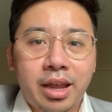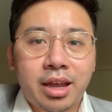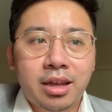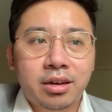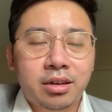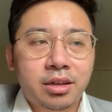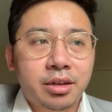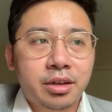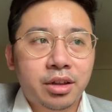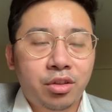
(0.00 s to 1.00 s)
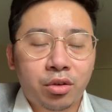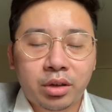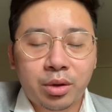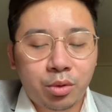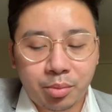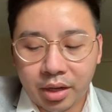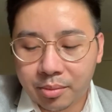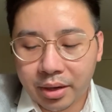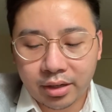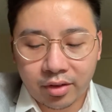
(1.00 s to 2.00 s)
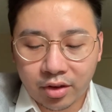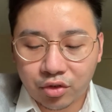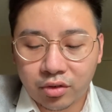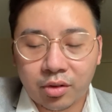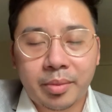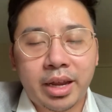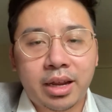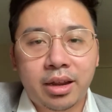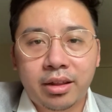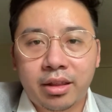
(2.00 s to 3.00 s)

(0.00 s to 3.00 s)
And it certainly will be a big decision to make.